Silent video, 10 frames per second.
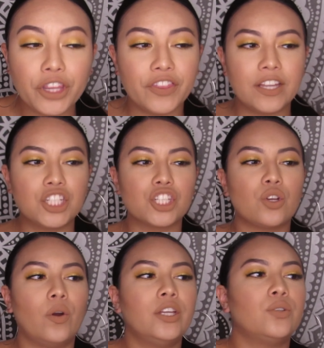than just
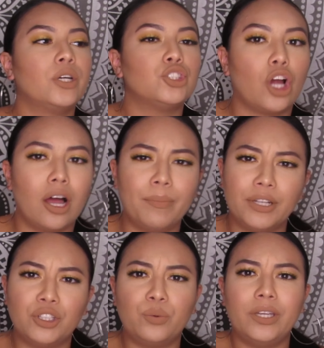going to a job
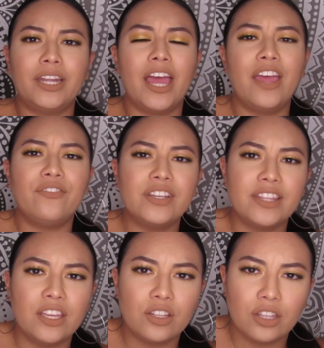and doing
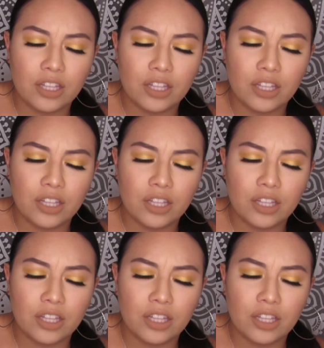everything